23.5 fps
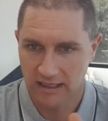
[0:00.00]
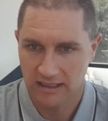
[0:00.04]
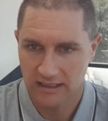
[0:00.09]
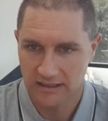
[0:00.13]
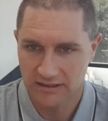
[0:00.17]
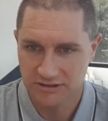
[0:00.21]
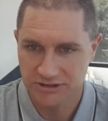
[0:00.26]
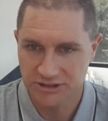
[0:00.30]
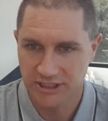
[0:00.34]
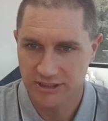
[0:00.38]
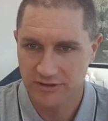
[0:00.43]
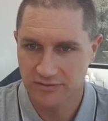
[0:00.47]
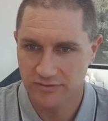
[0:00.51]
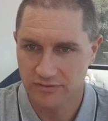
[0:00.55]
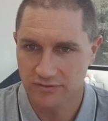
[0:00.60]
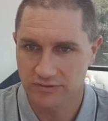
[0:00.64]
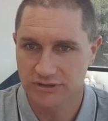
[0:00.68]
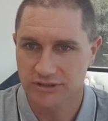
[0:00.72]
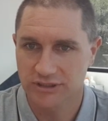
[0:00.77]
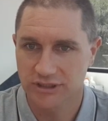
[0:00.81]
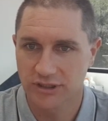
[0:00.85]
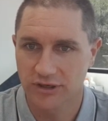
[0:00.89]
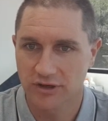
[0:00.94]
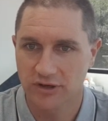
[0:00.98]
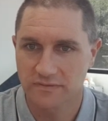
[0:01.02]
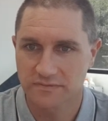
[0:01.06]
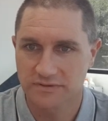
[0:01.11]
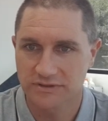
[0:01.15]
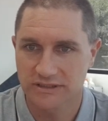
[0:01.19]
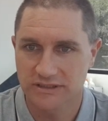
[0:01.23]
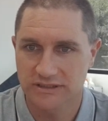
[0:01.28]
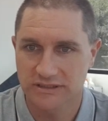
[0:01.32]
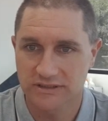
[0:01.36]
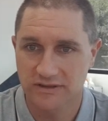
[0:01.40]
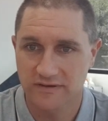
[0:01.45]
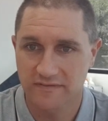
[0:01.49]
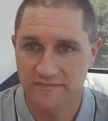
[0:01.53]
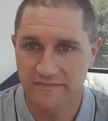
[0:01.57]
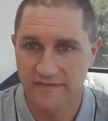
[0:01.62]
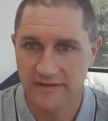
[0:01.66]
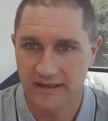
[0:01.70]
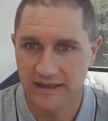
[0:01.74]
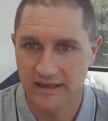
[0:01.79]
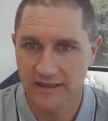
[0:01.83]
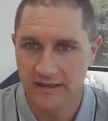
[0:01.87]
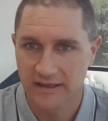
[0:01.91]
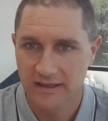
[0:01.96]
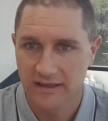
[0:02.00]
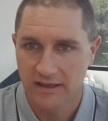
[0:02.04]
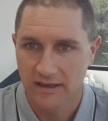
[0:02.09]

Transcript: a general synopsis of the